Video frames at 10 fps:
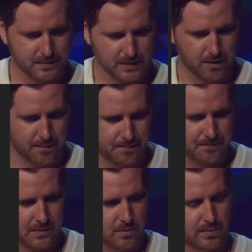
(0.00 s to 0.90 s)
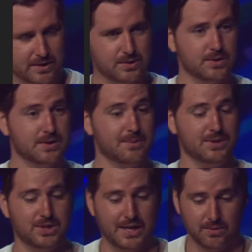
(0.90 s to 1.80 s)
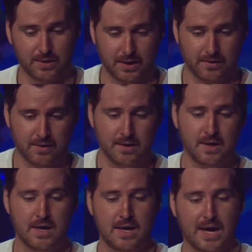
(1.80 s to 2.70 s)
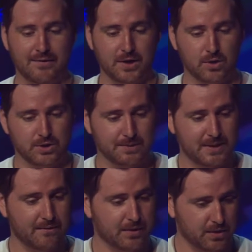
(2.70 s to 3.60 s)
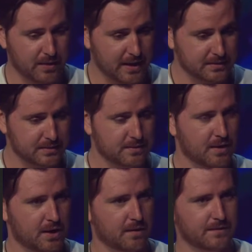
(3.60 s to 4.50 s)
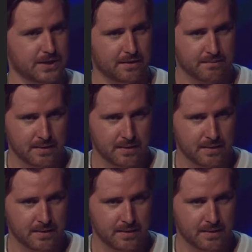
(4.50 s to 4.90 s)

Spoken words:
So registers can be chained to one another, having ownership govern across all of the chain.